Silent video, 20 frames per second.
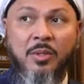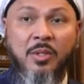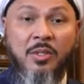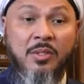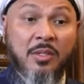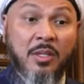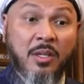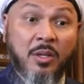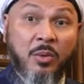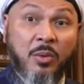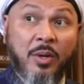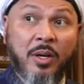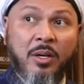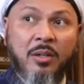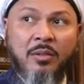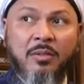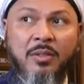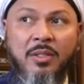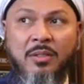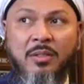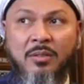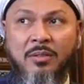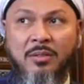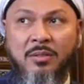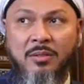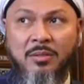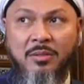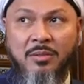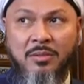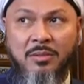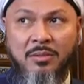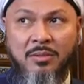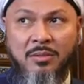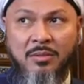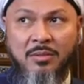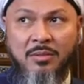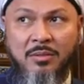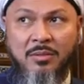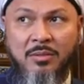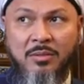because they're aware of it.
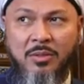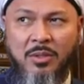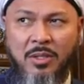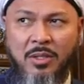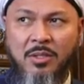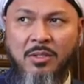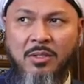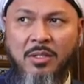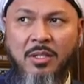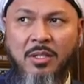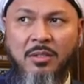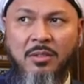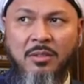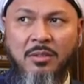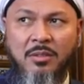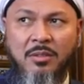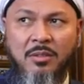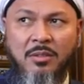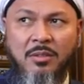Do you understand?